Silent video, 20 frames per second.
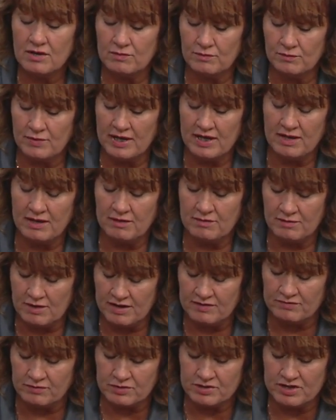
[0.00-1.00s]
We
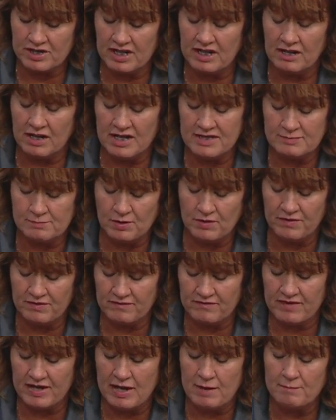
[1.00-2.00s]
unfortunately lost across
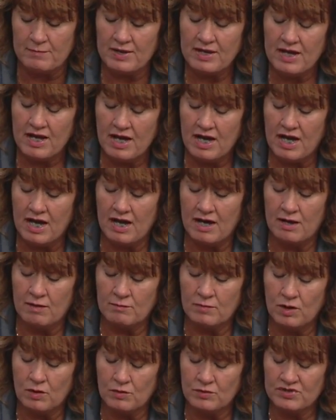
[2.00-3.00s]
both of them.
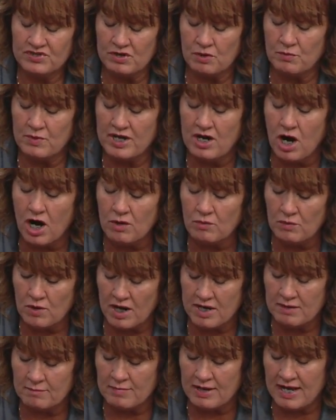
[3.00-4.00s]
Um, so we are
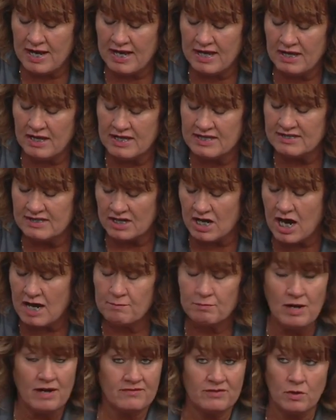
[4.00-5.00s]
run by, it's a
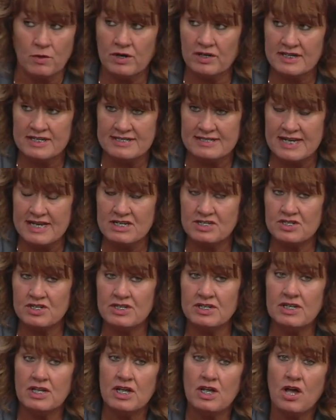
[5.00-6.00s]
nonprofit
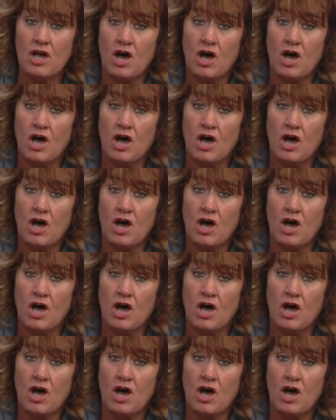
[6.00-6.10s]
organization.